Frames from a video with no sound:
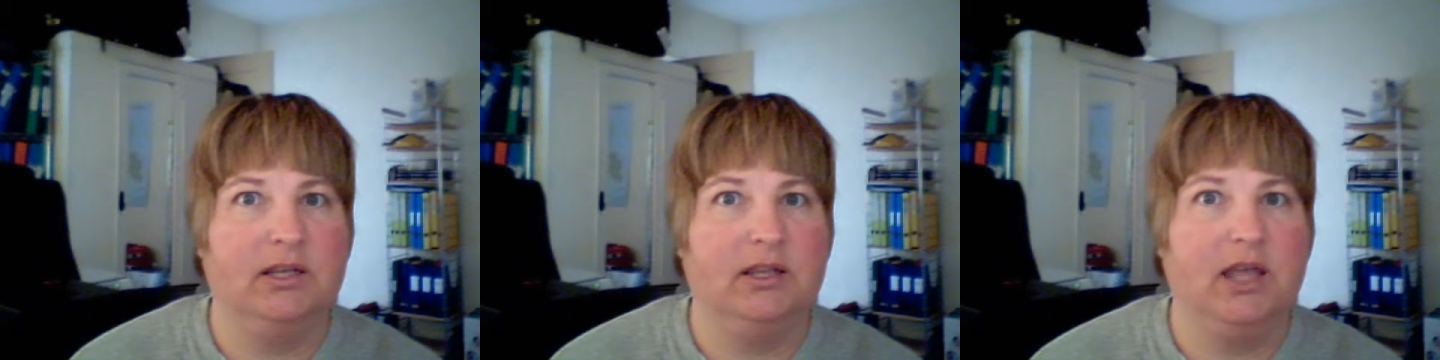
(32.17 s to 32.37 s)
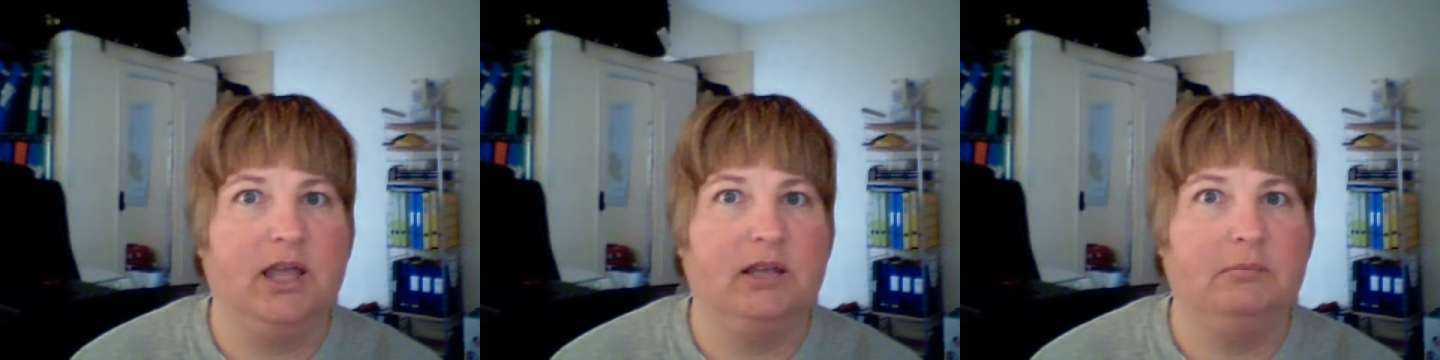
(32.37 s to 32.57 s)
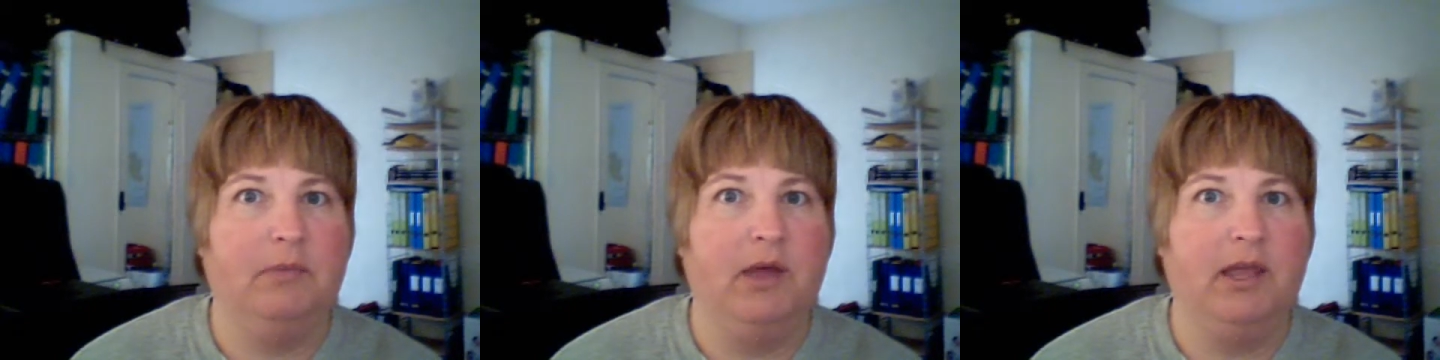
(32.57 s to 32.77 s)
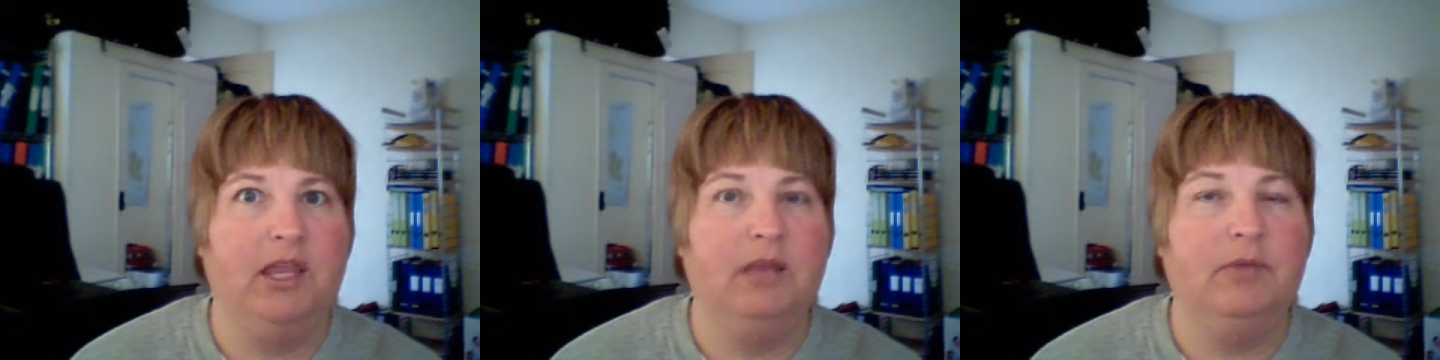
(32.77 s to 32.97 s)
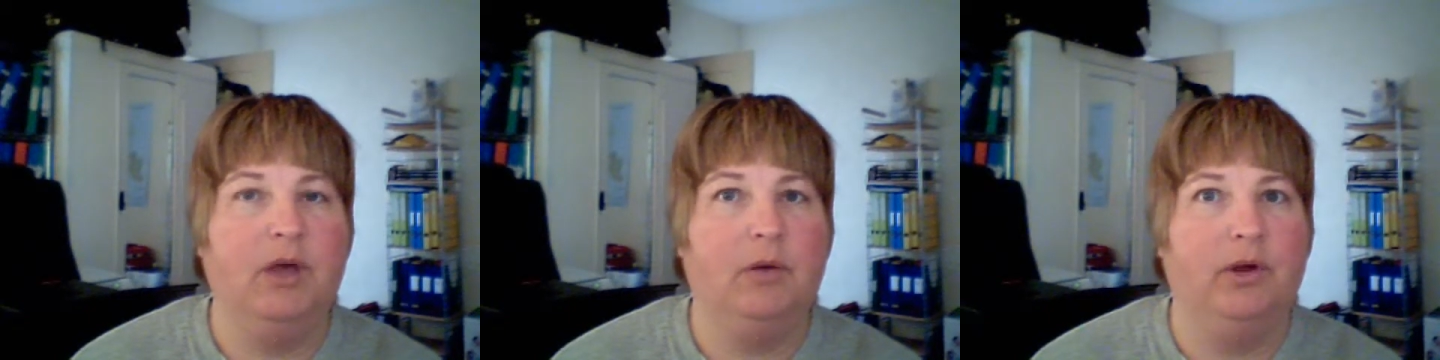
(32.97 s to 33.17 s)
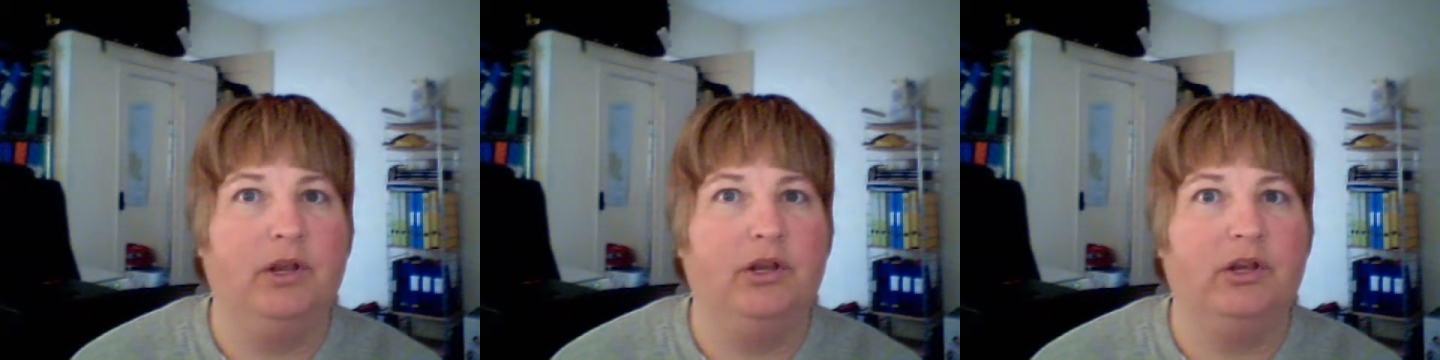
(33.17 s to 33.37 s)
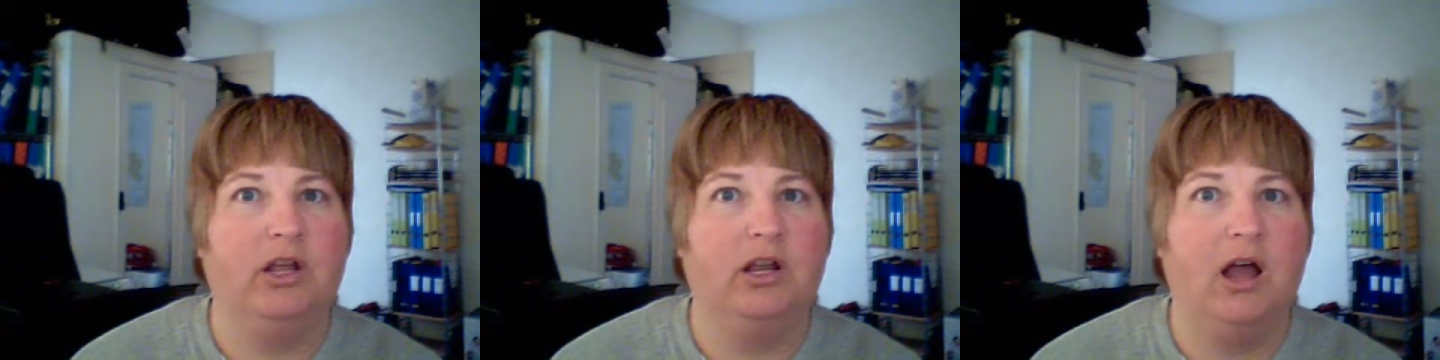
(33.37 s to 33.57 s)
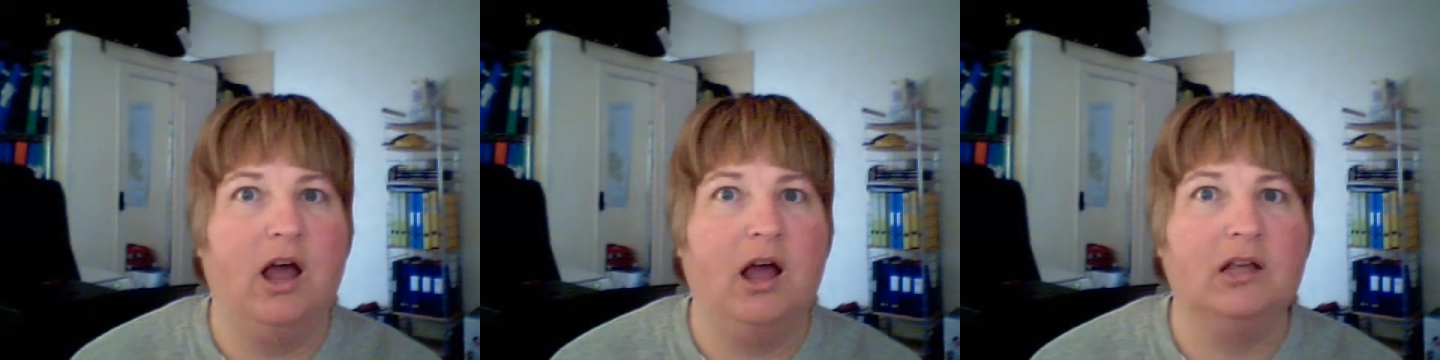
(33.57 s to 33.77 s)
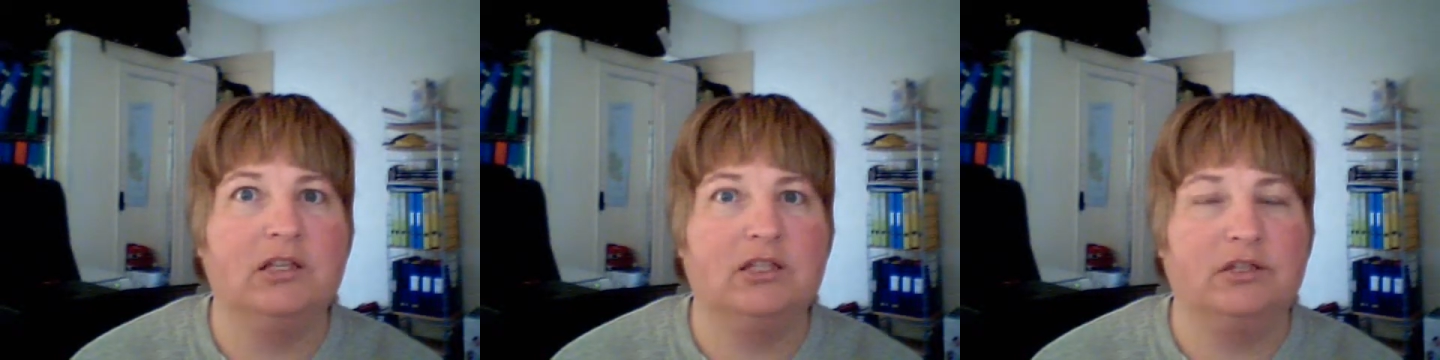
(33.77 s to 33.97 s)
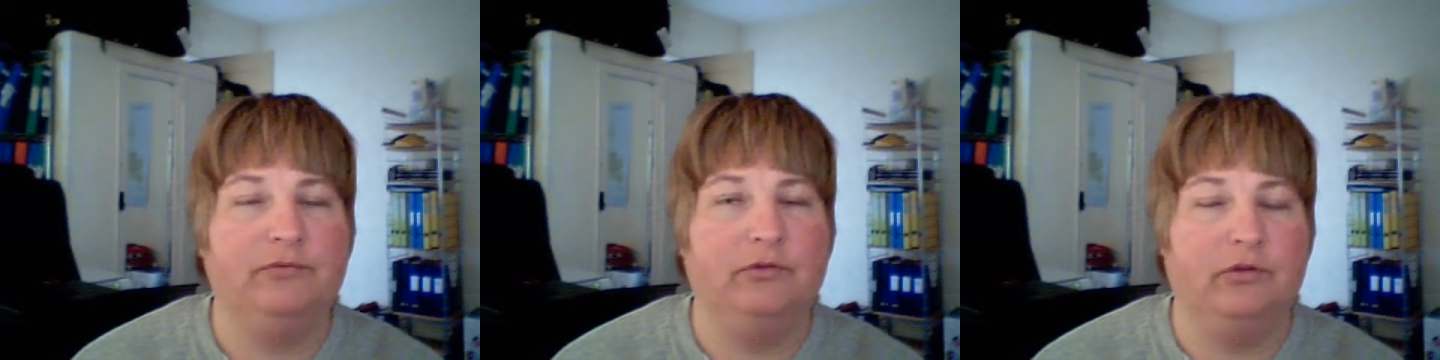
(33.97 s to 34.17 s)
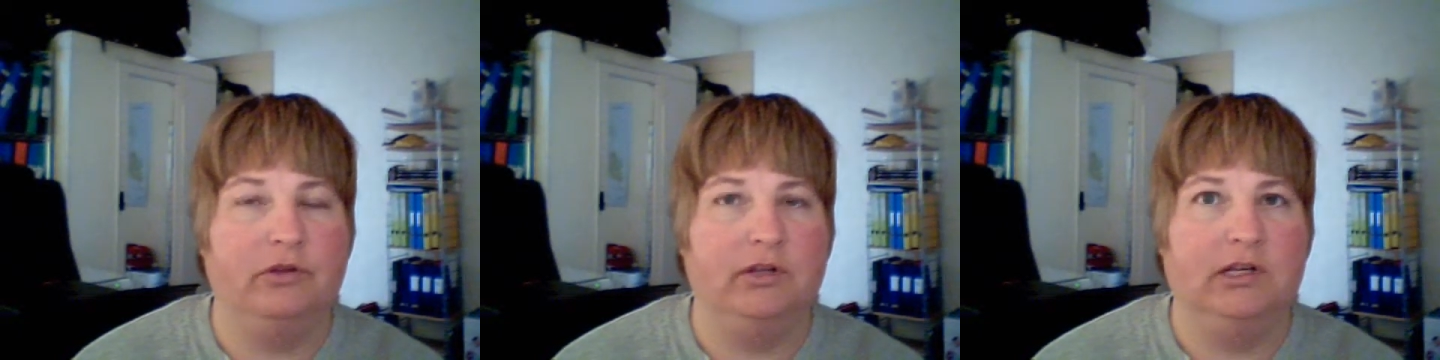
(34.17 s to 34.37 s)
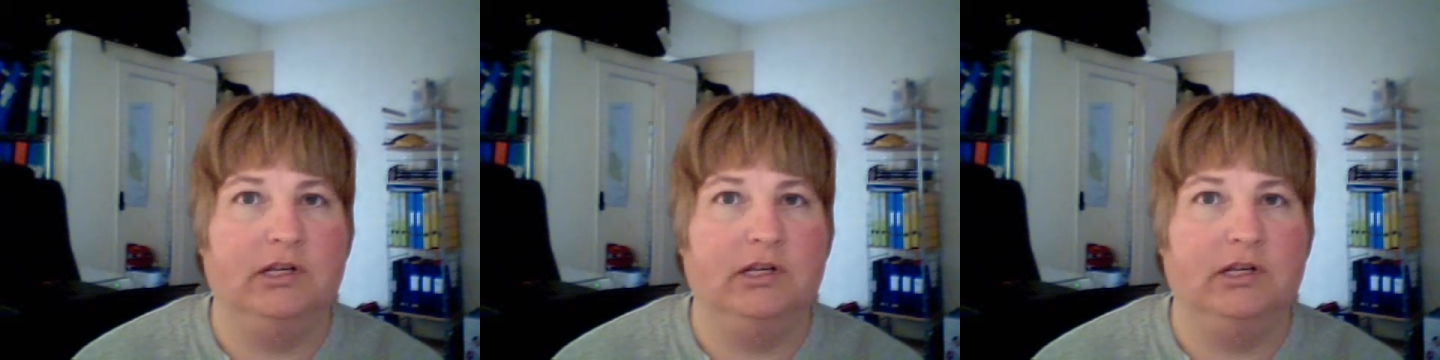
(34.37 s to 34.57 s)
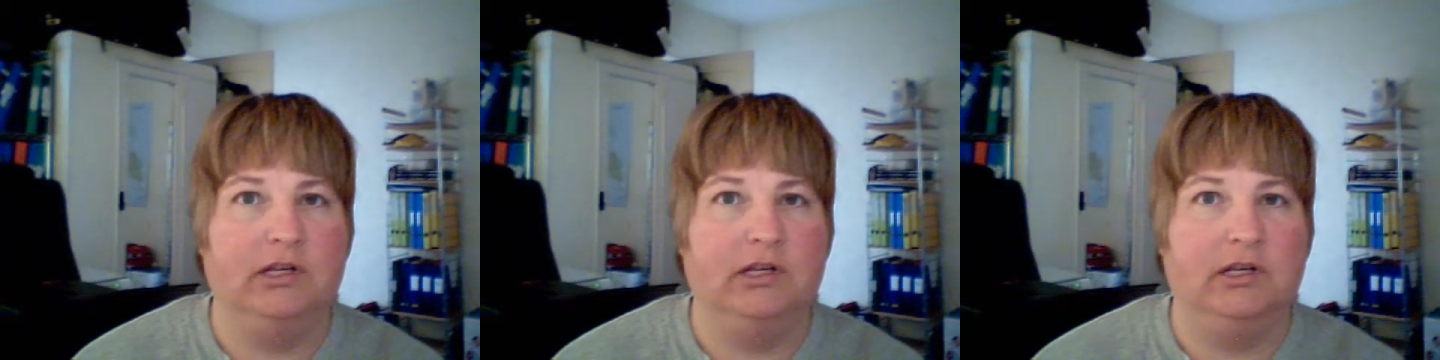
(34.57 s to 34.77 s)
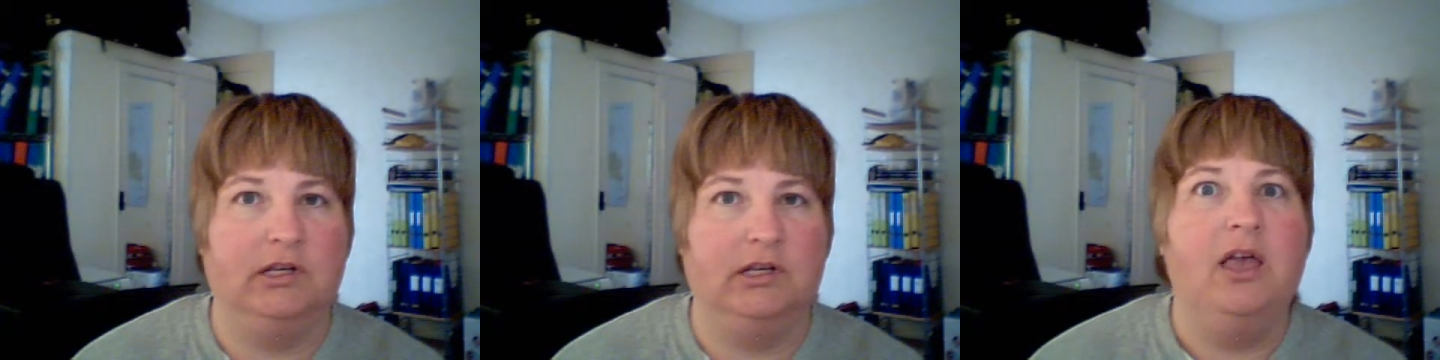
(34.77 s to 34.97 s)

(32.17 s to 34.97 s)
get my email where you can ask for the list